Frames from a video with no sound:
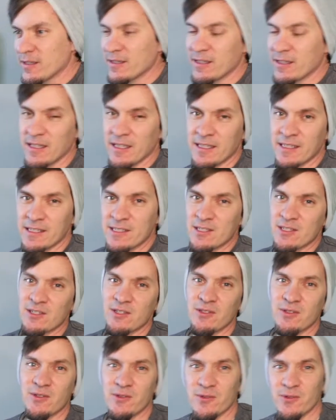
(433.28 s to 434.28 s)
is
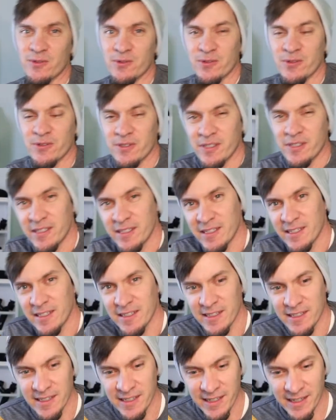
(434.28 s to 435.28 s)
to
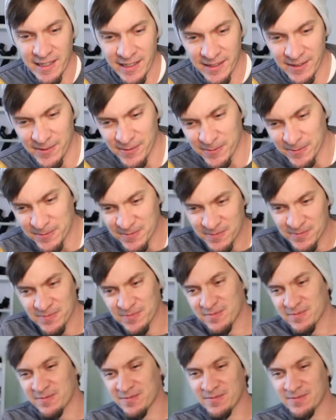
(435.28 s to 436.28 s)
um,
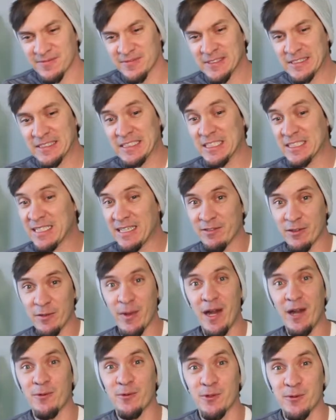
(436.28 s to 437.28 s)
just give them
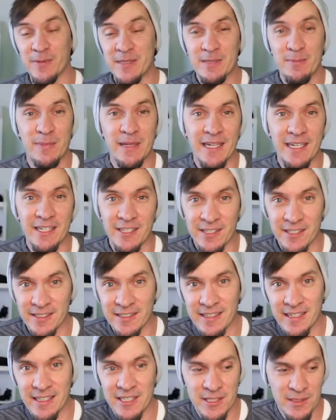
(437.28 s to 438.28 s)
our room. It's bigger
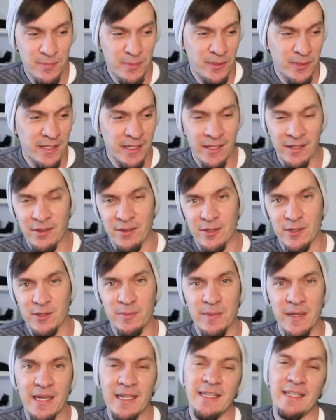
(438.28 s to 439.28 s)
and just put a third
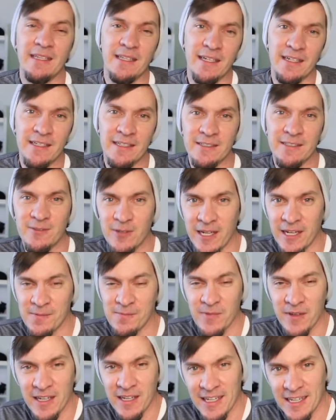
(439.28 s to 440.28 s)
bed in there, right?
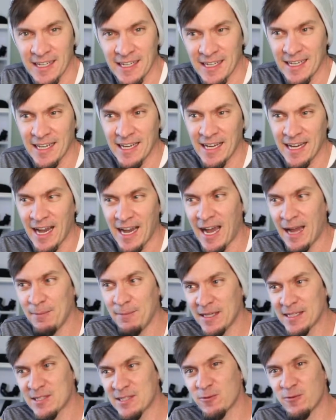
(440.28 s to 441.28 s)
I'm
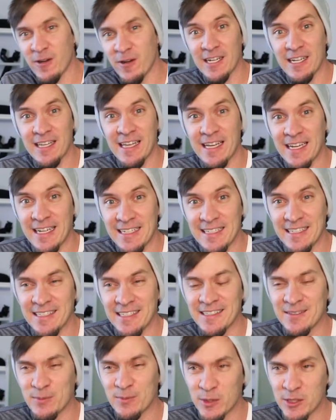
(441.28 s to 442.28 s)
not so fond of that
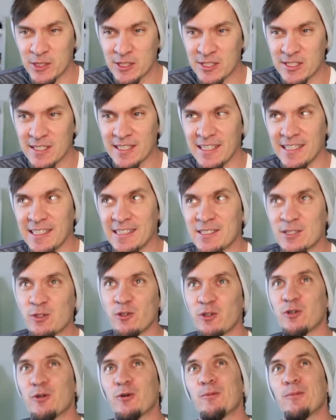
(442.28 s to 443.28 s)
idea personally. And
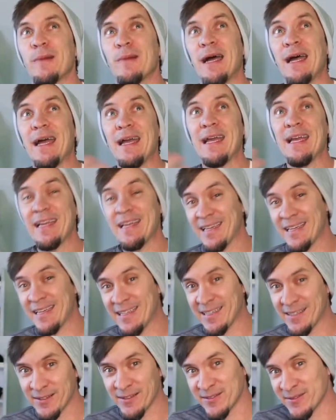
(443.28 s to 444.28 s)
so my